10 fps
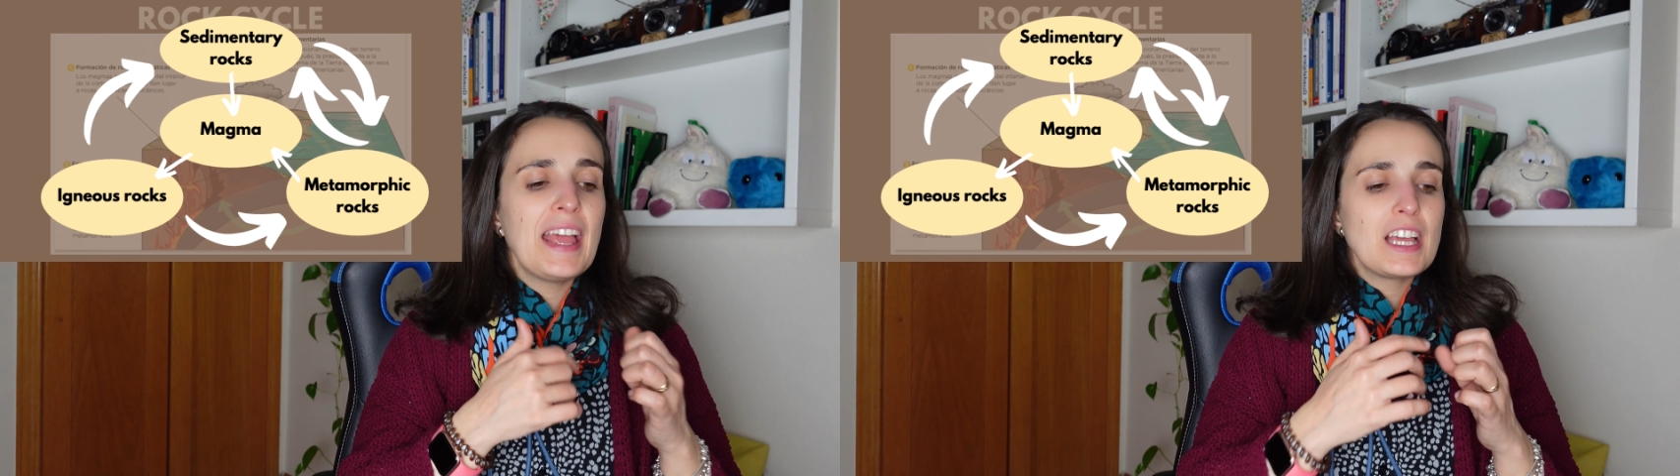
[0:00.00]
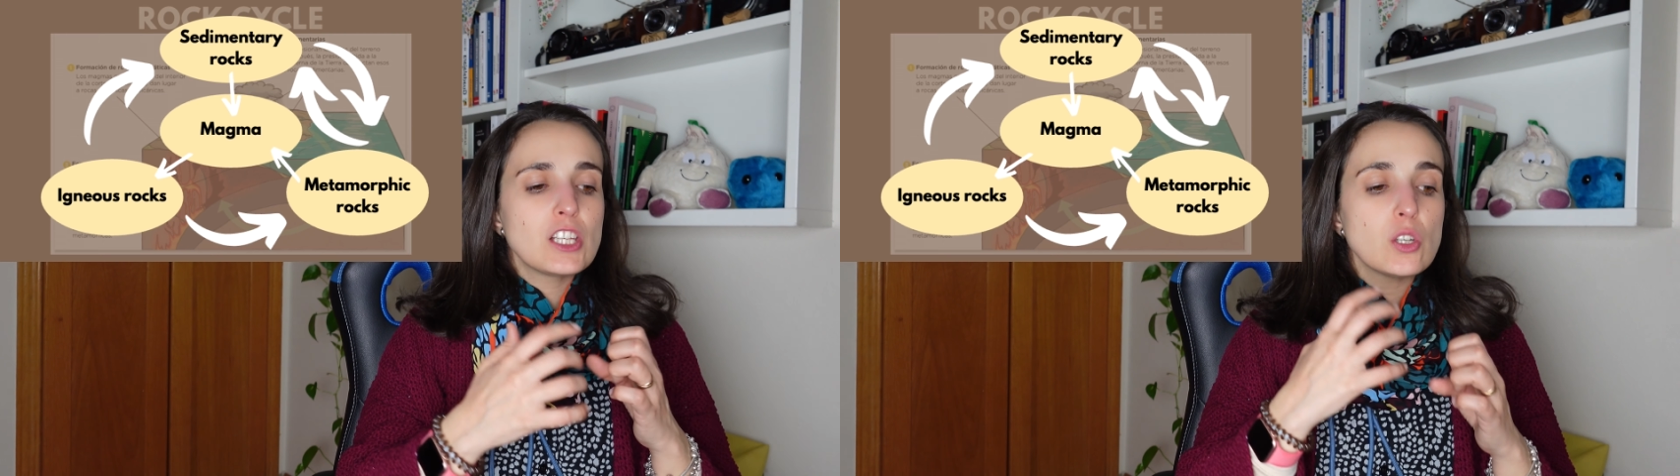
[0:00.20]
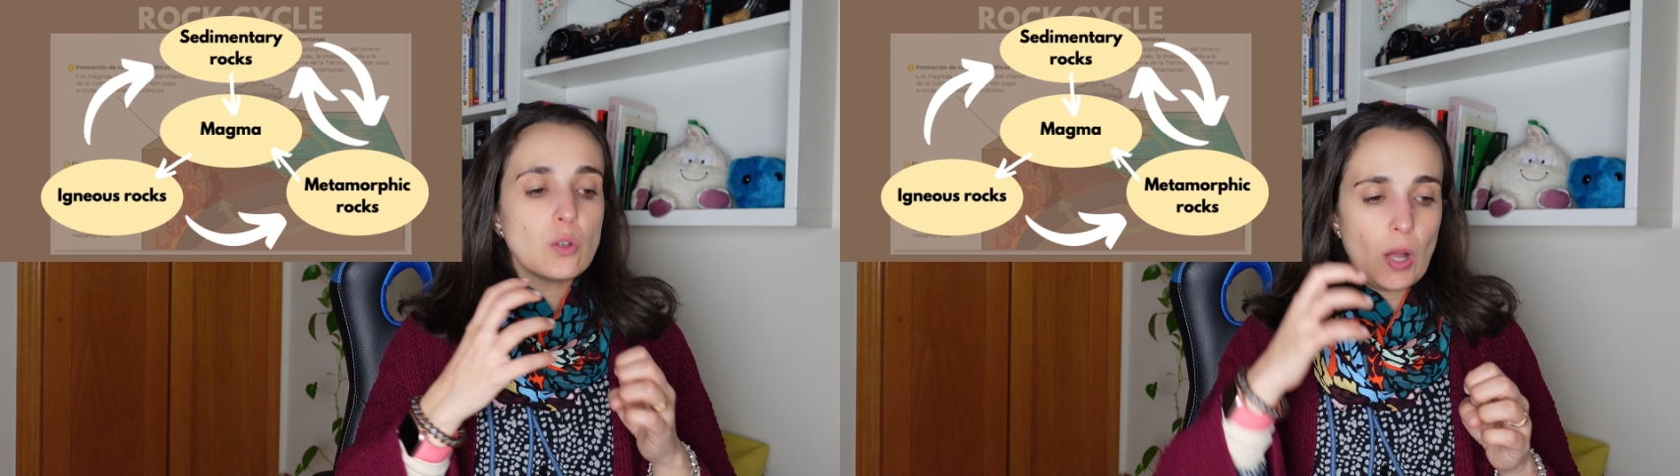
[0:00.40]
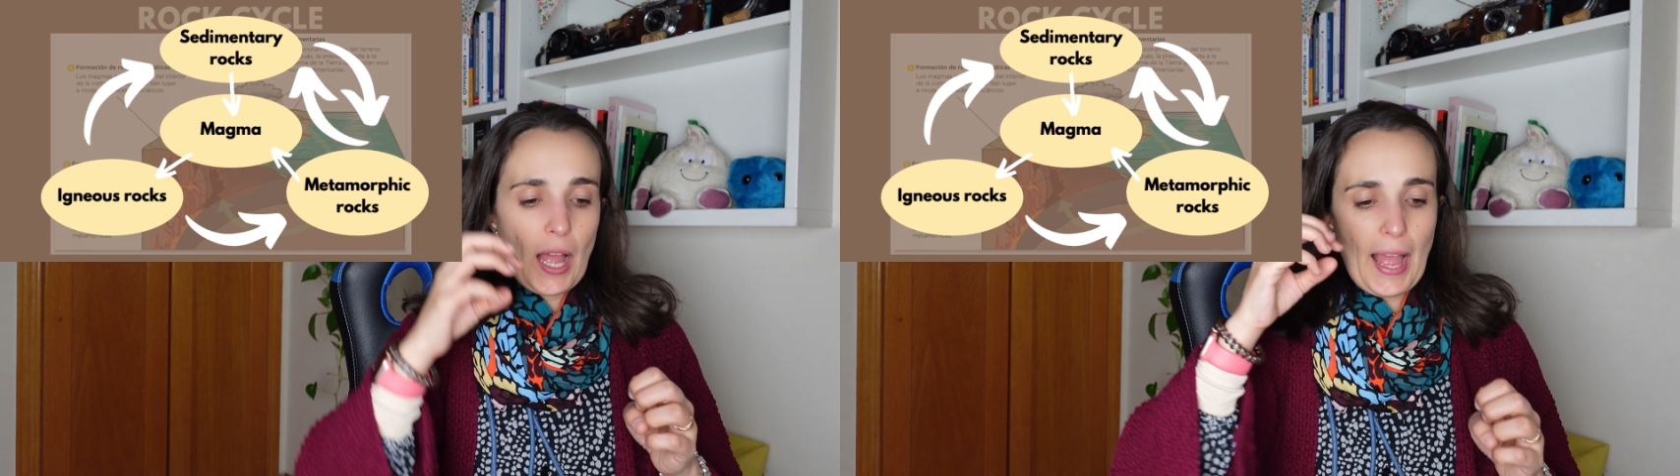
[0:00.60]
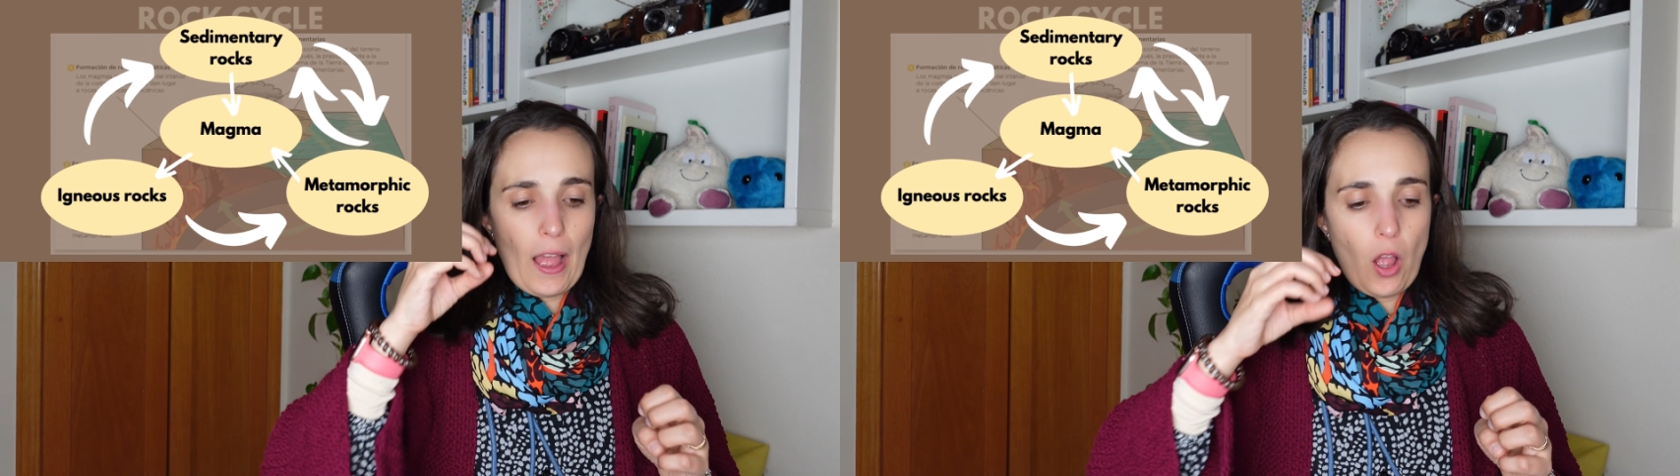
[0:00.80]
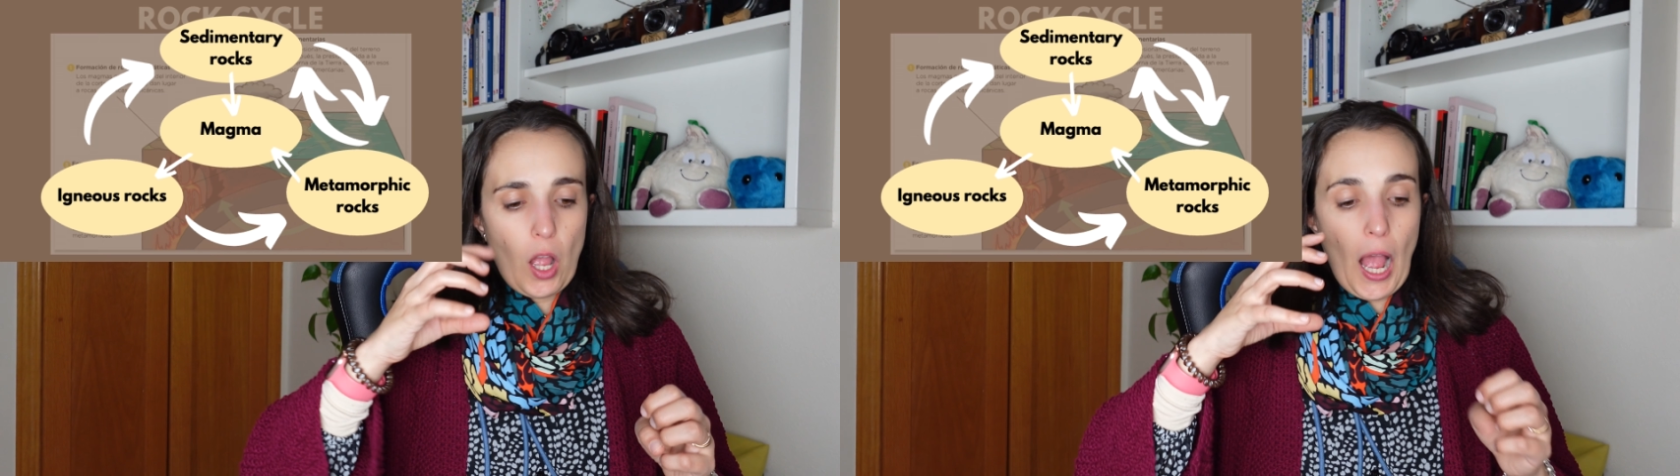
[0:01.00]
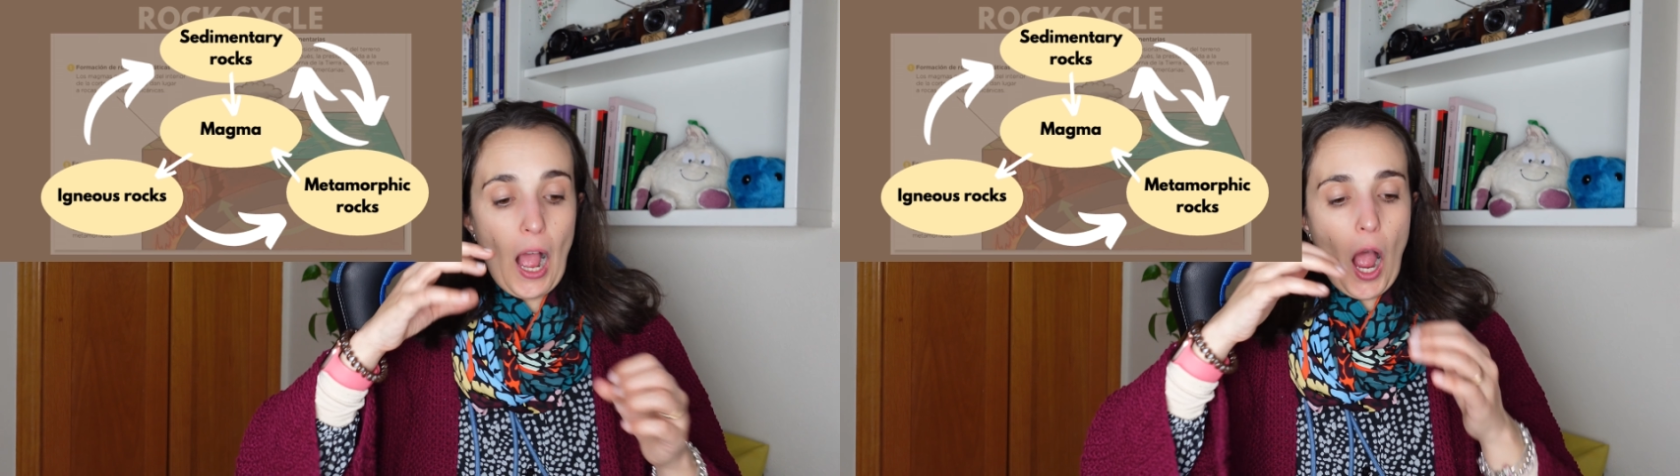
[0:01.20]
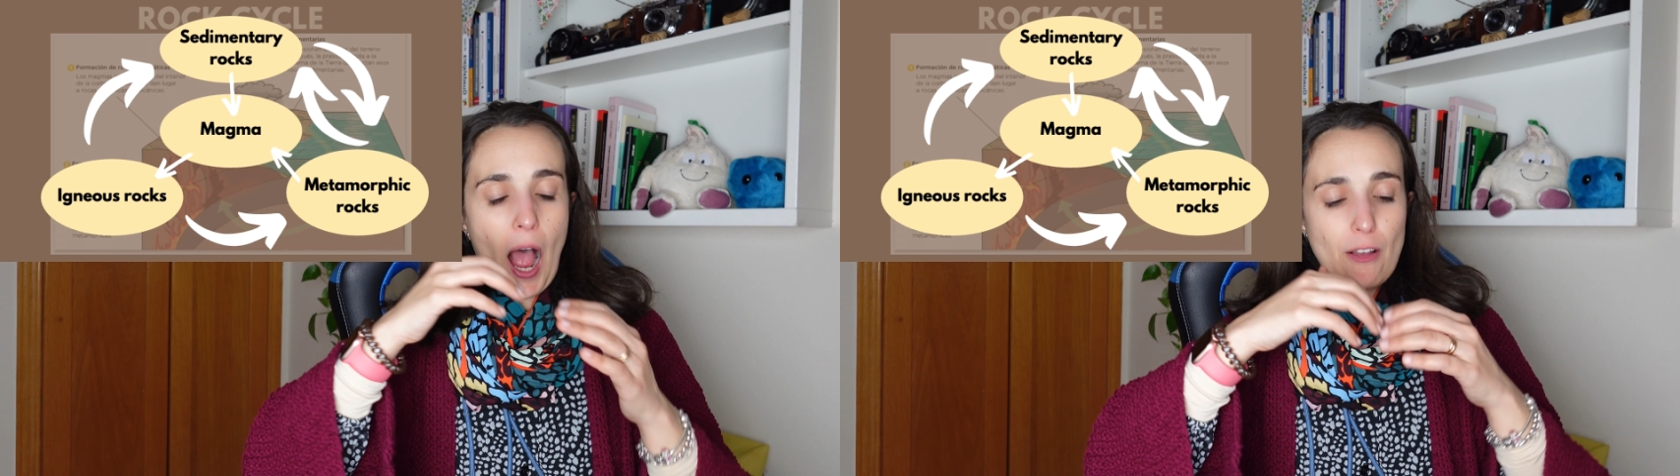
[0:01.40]
So
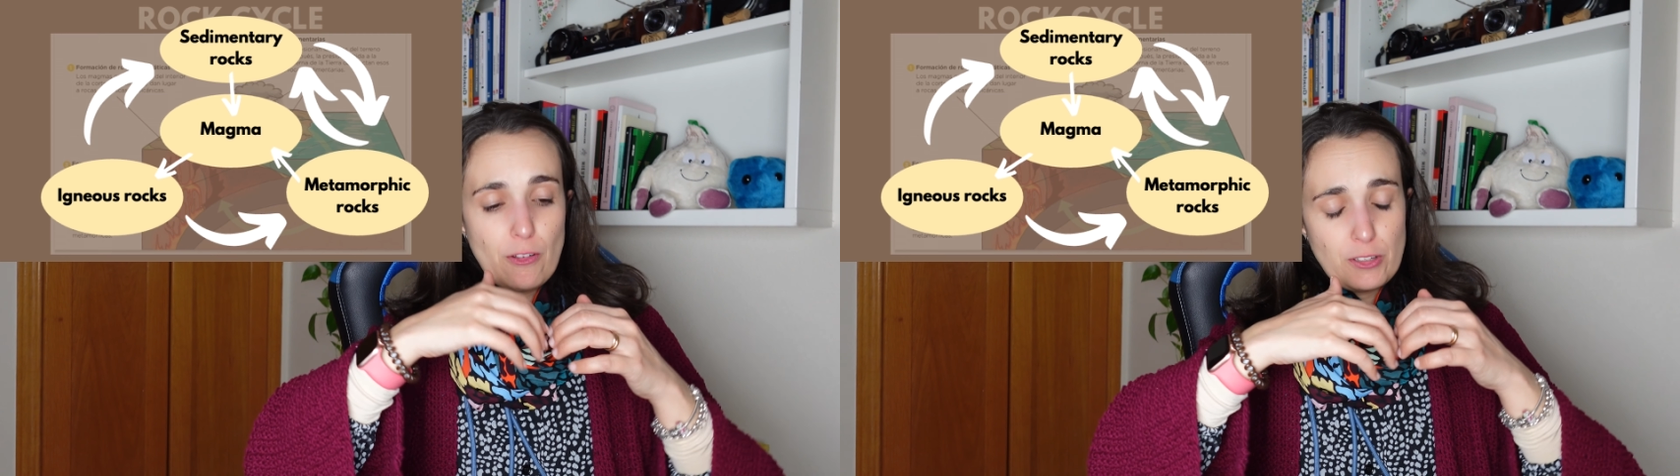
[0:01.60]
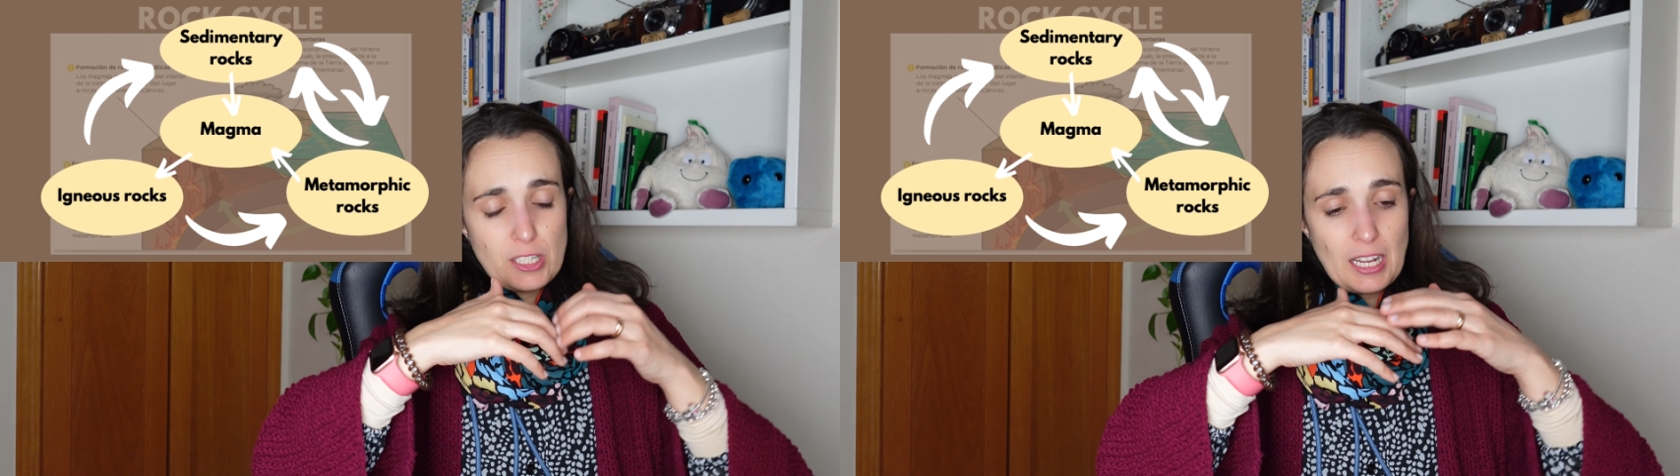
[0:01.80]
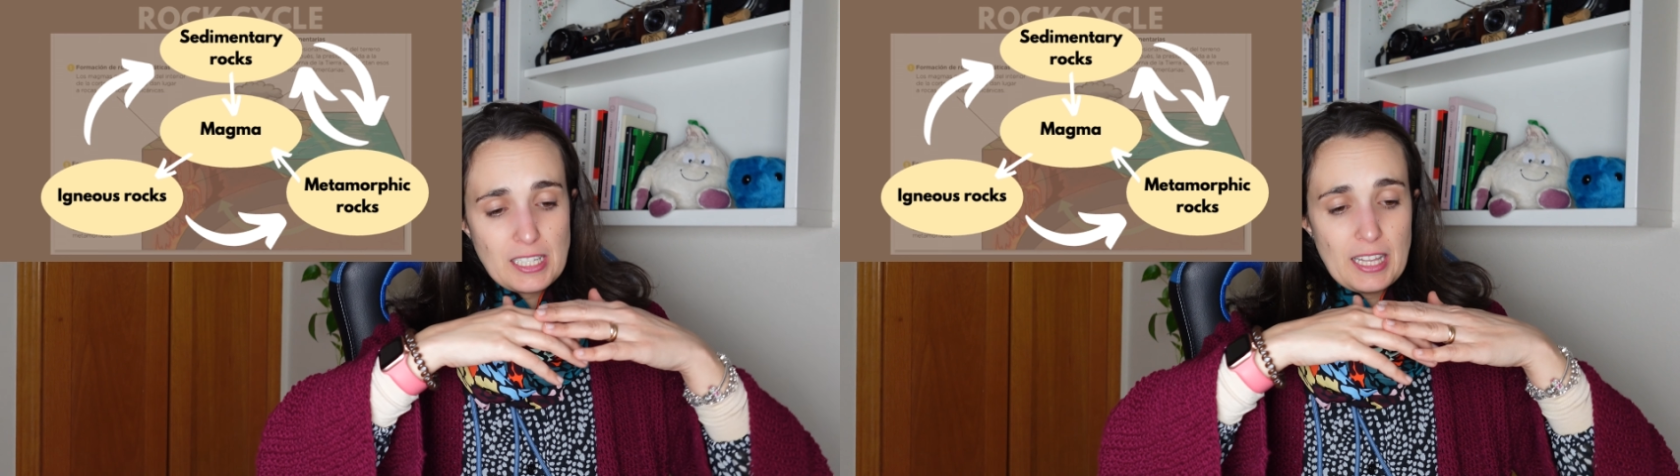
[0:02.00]
as